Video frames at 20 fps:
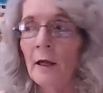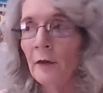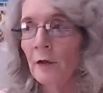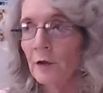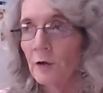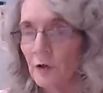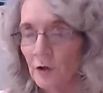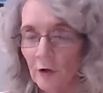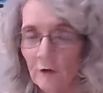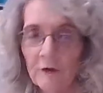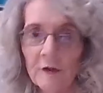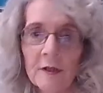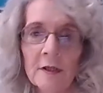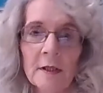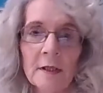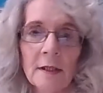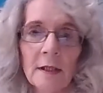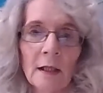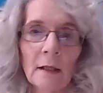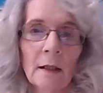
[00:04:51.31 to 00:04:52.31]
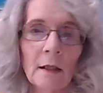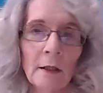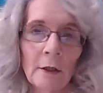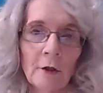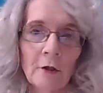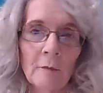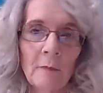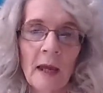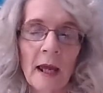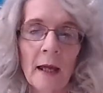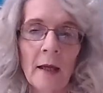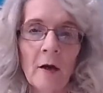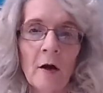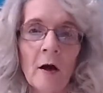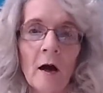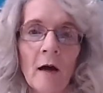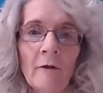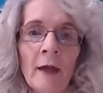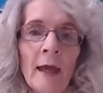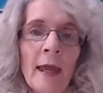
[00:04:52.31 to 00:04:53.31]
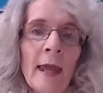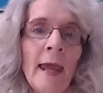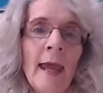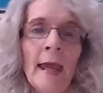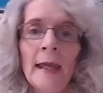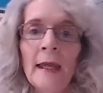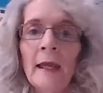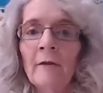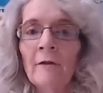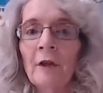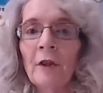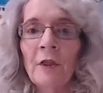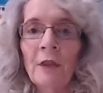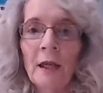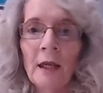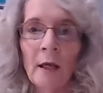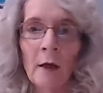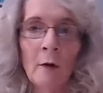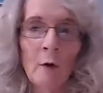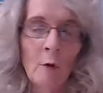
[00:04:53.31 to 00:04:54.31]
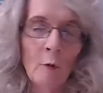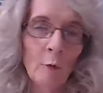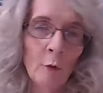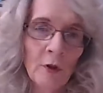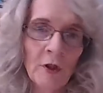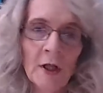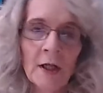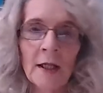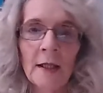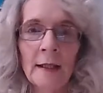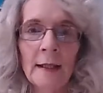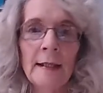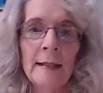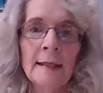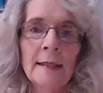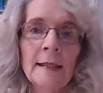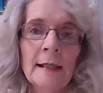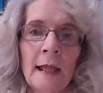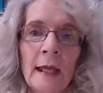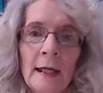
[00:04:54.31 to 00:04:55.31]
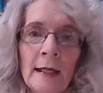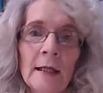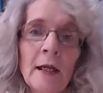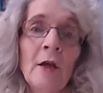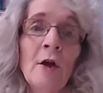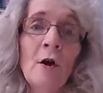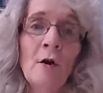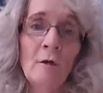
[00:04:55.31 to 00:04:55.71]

The surfaces get cleared back off and everything with a clean slate